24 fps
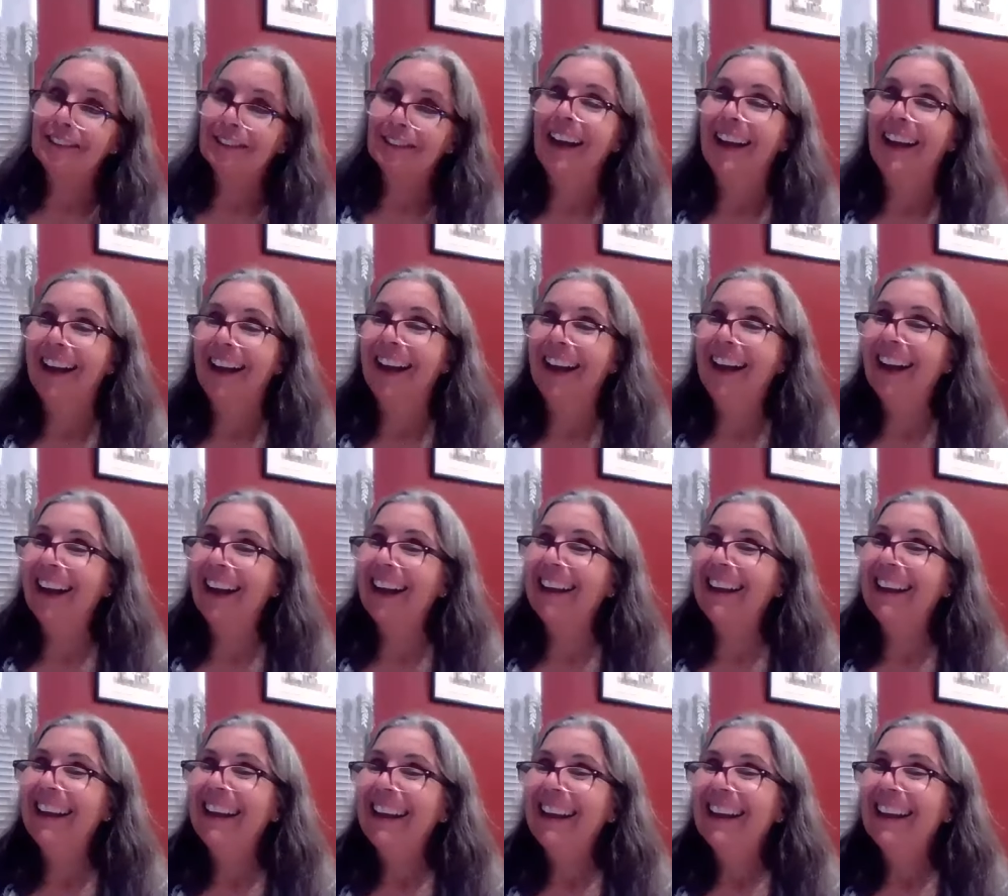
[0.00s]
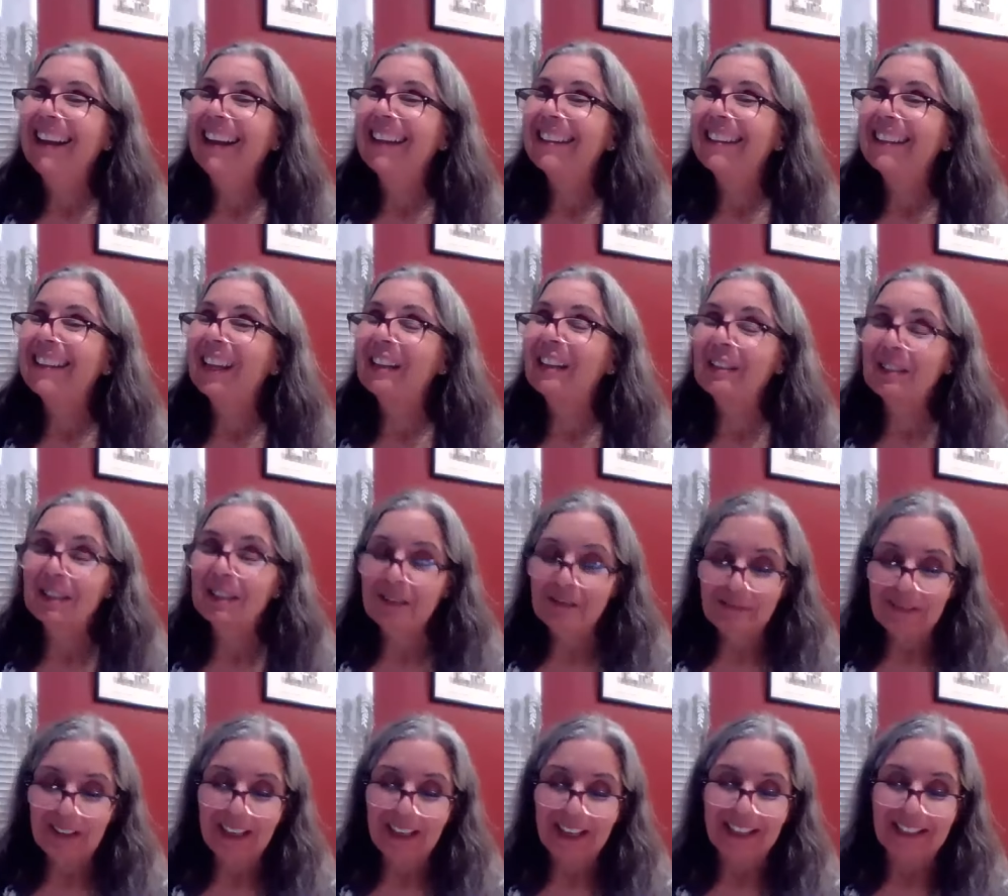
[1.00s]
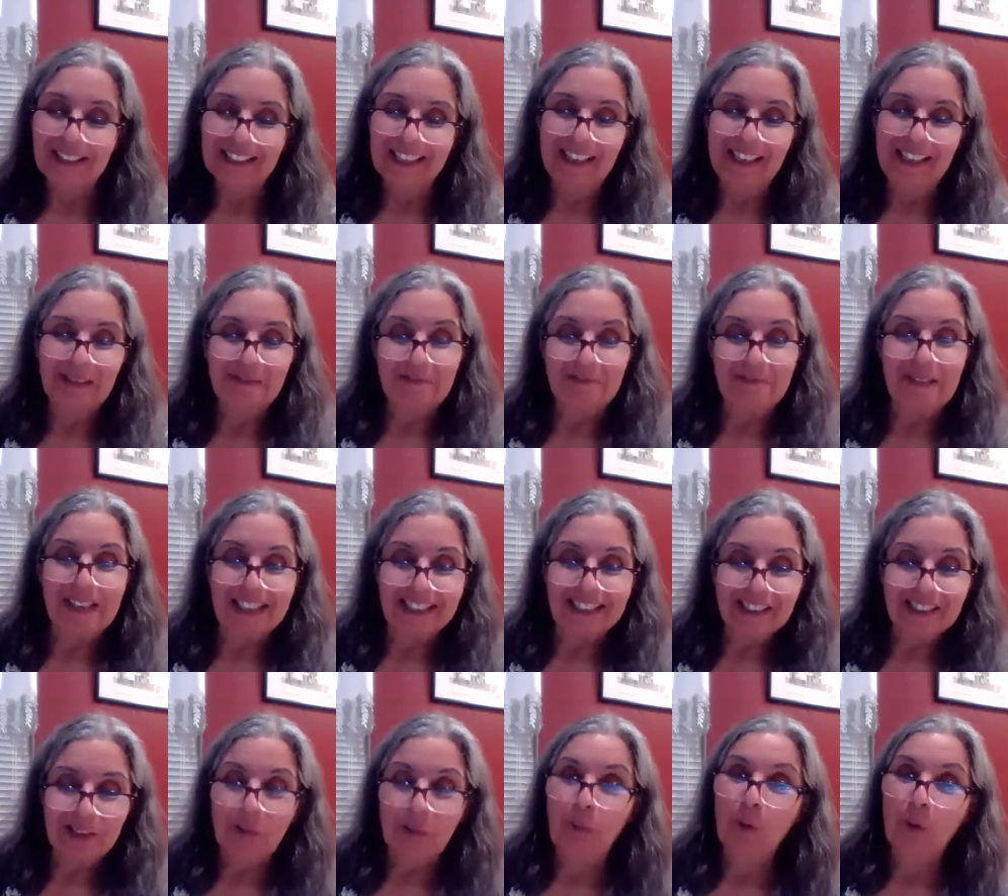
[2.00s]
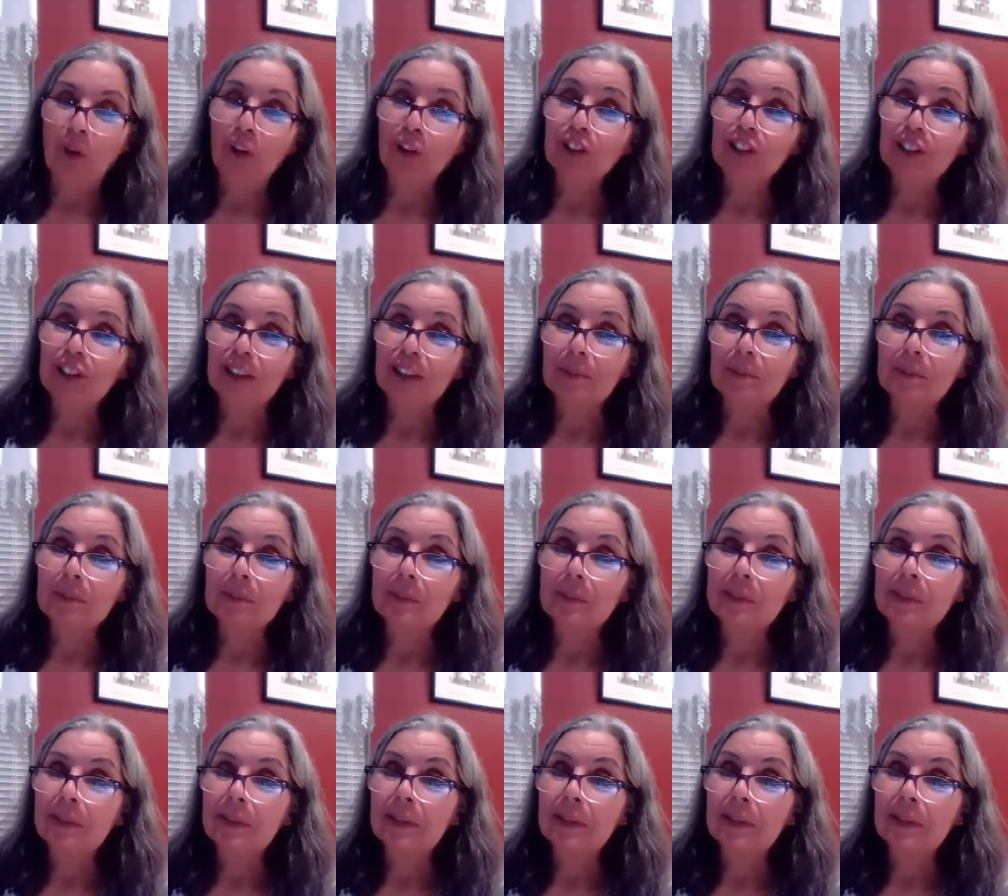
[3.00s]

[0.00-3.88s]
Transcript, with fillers: here that it means worship.